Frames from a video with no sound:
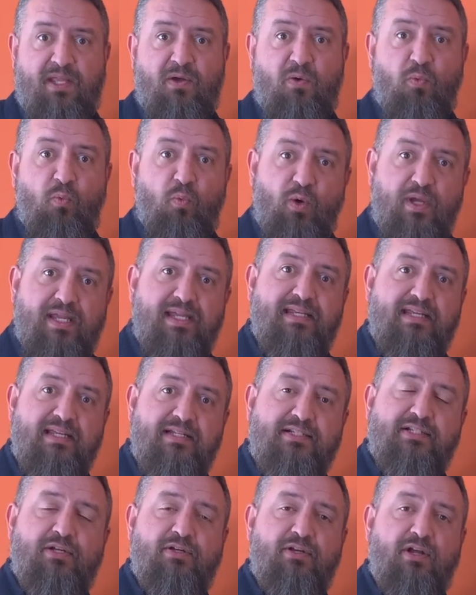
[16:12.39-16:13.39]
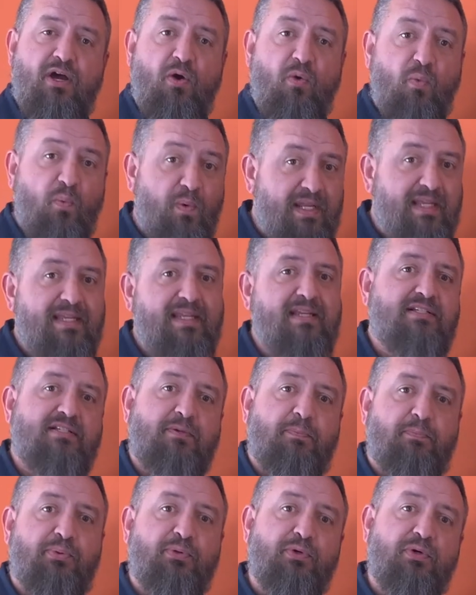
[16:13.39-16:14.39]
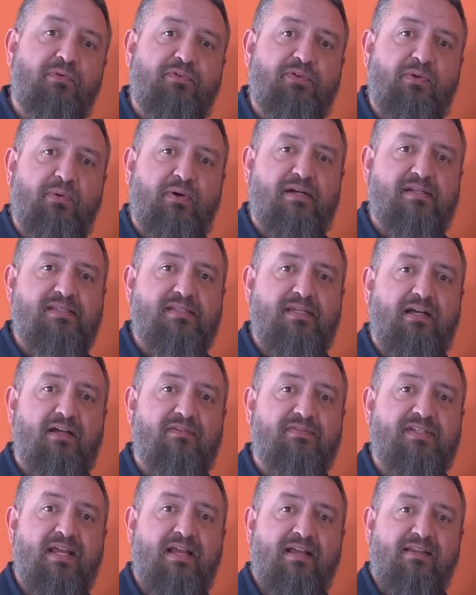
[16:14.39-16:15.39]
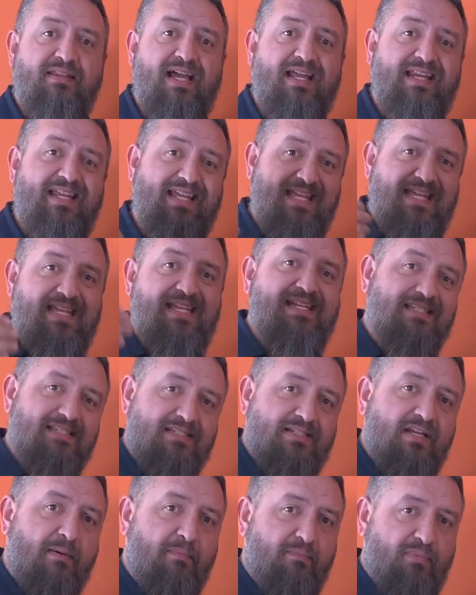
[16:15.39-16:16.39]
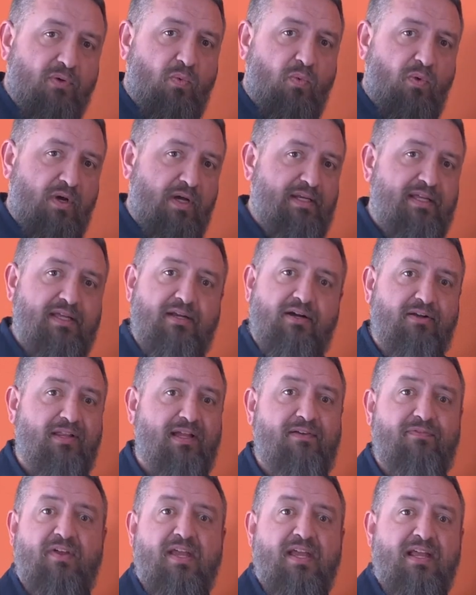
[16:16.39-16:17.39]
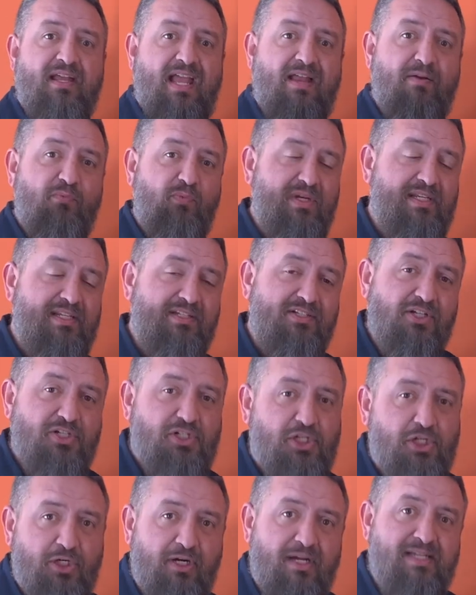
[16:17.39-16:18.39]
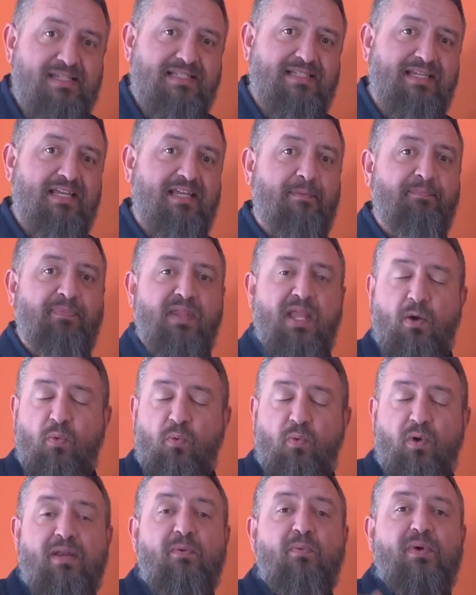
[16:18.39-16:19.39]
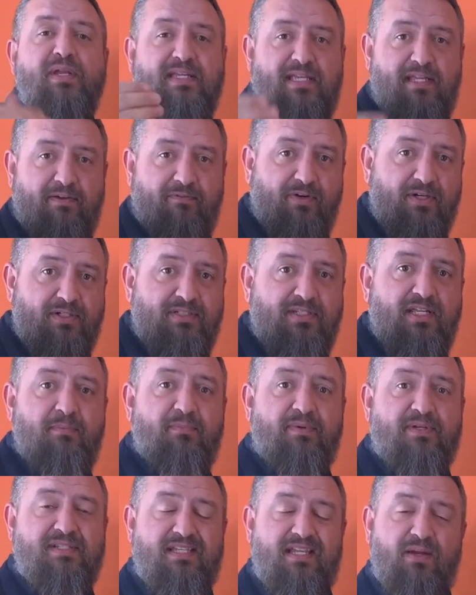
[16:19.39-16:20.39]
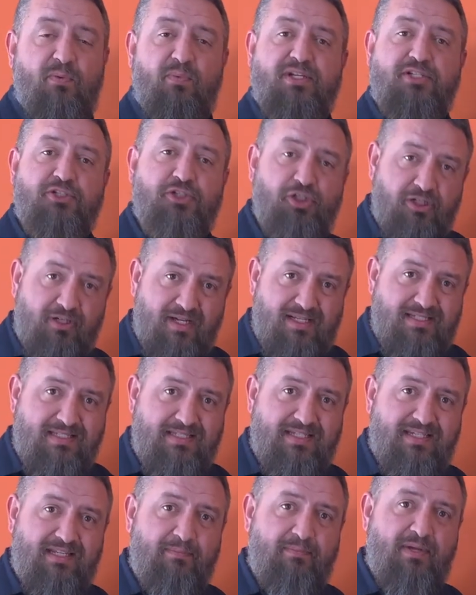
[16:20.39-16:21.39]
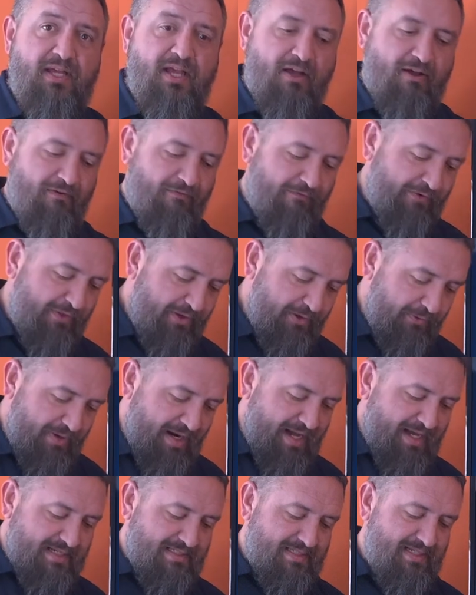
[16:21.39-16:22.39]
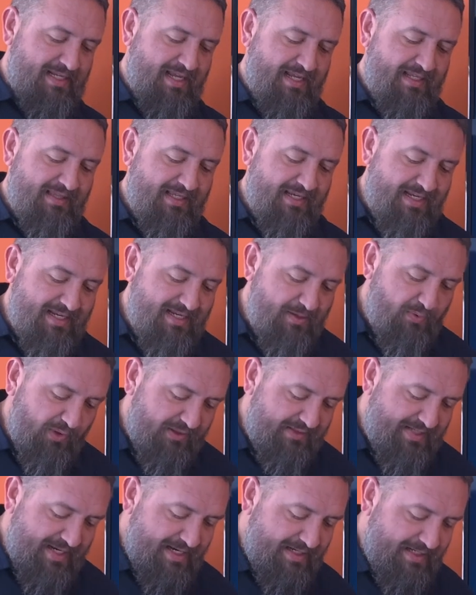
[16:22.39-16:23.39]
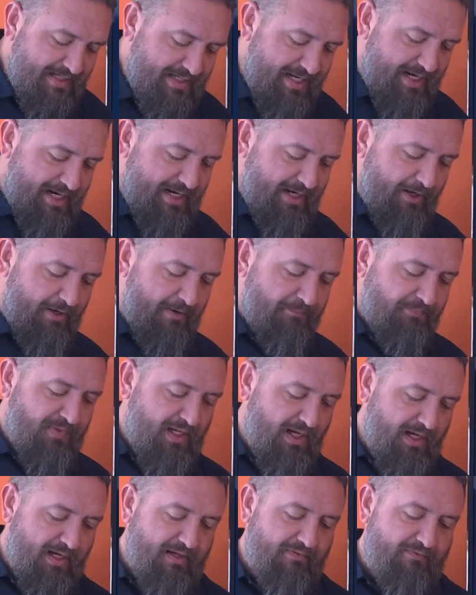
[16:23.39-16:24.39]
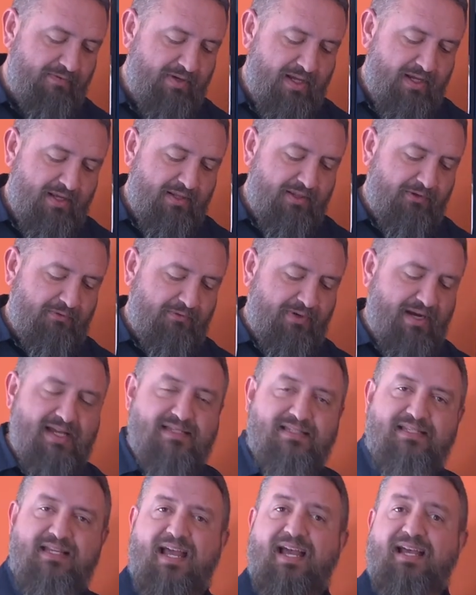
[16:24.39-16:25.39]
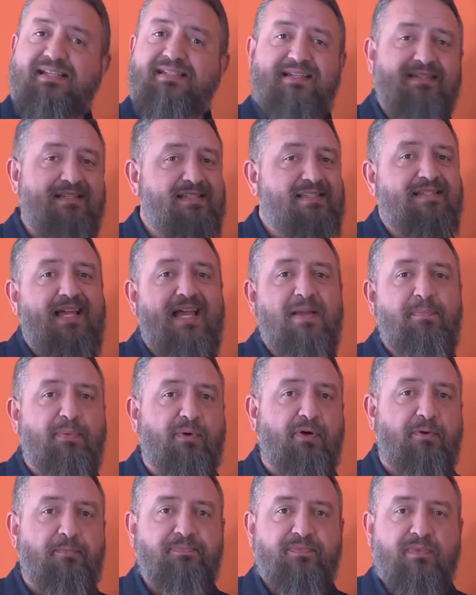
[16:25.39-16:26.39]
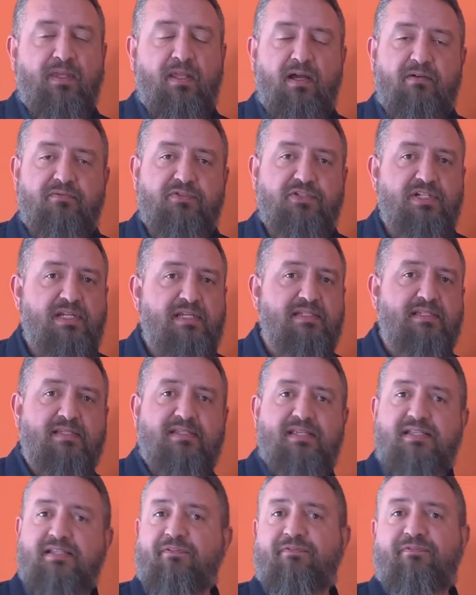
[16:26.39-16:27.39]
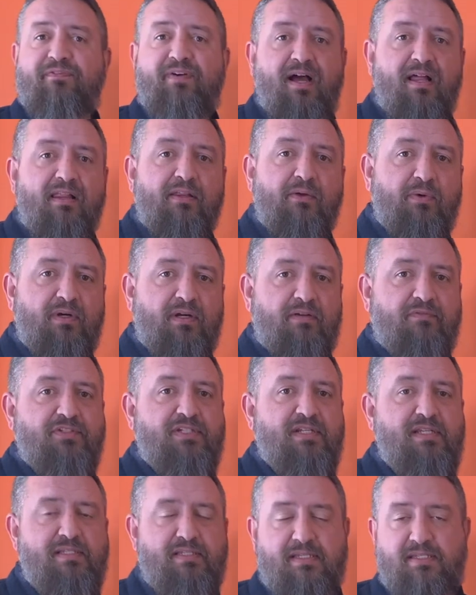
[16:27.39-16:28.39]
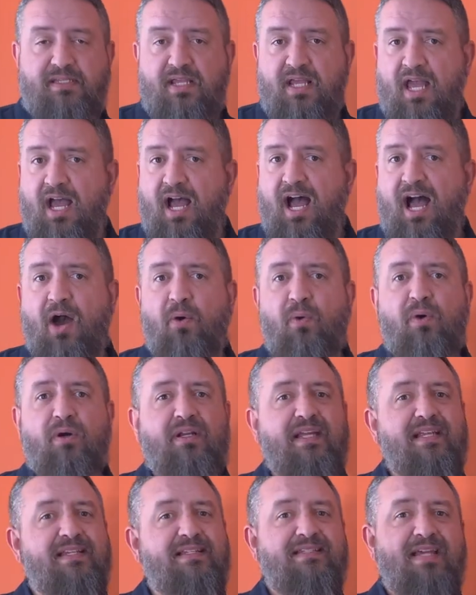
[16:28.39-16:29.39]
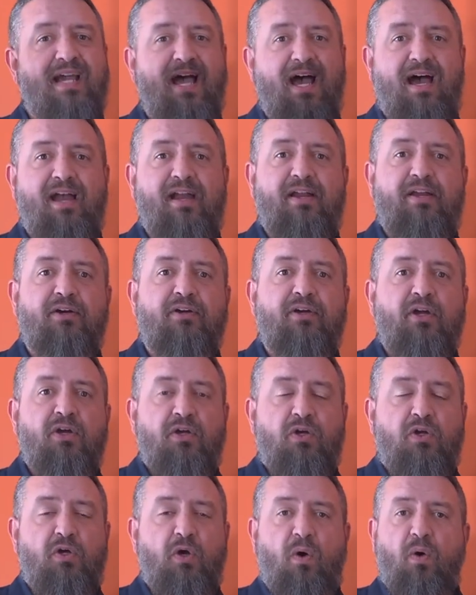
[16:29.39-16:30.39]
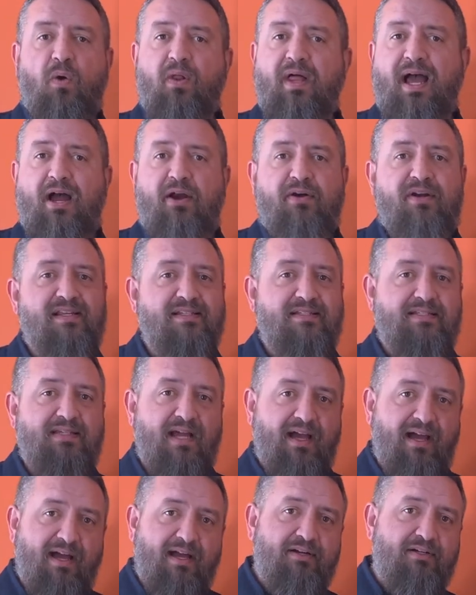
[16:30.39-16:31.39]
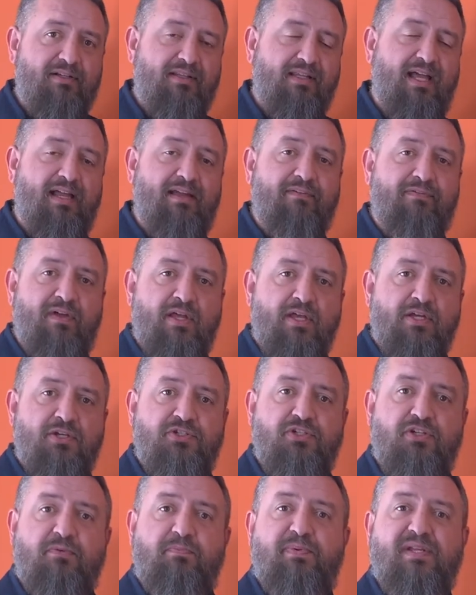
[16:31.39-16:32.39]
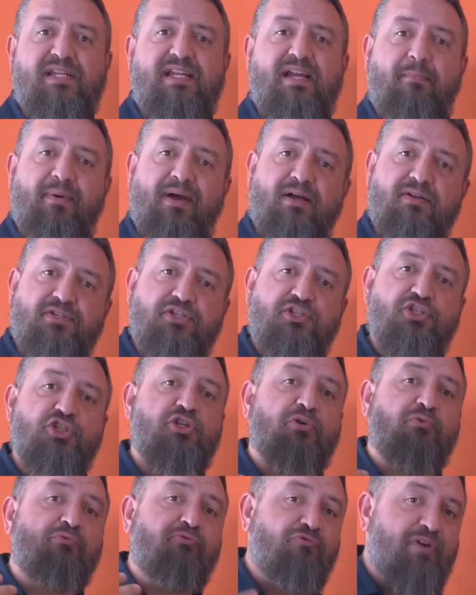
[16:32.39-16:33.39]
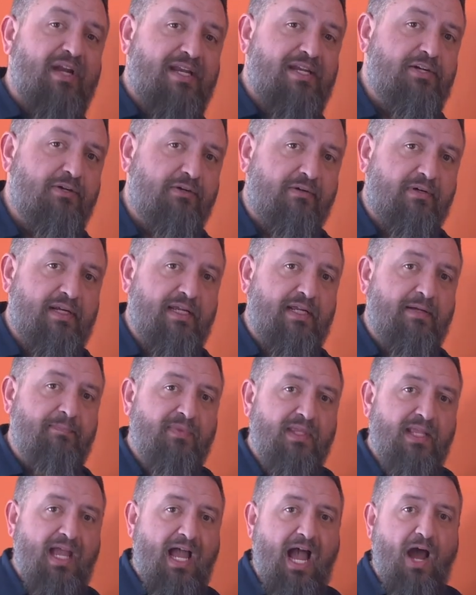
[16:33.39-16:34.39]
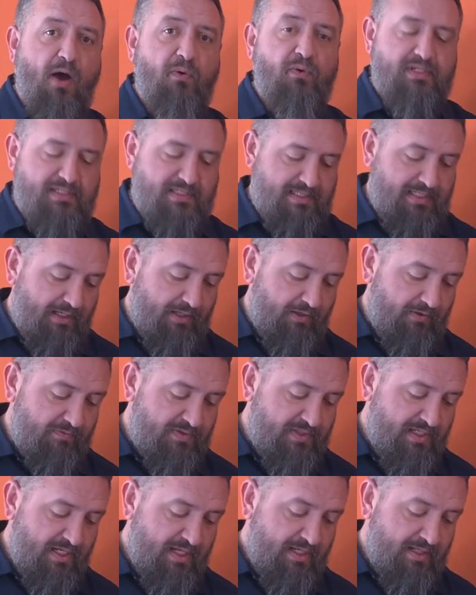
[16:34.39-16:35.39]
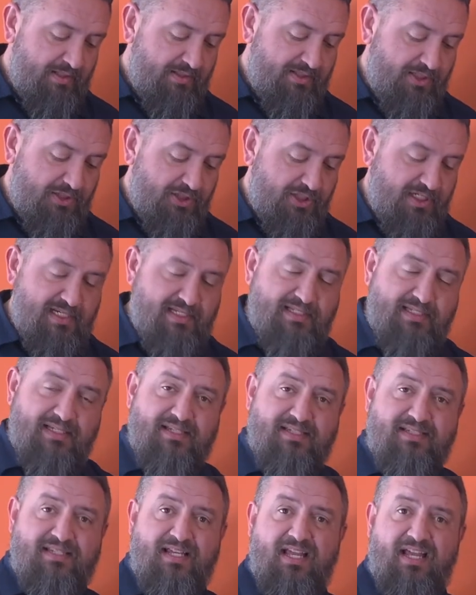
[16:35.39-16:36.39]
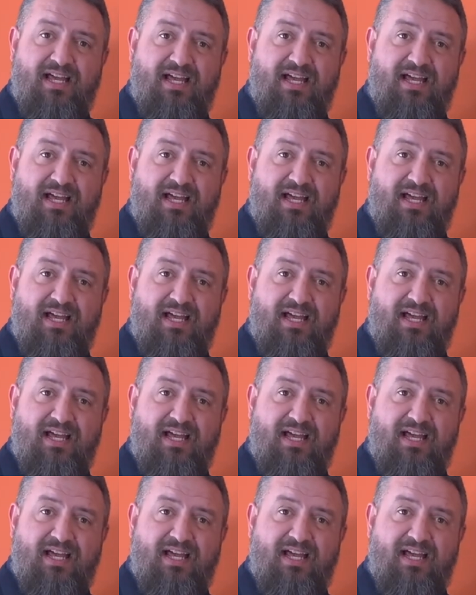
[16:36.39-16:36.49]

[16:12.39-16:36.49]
We need to know, we need to prove to ourselves that He is number one in our life, and we need to trust Him when we give our 10%. We trust Him for the rest, that He will take care of the rest. As a disciple of Jesus, as a follower of Jesus, our entire goal, our entire life should be about surrendering ourselves to Jesus.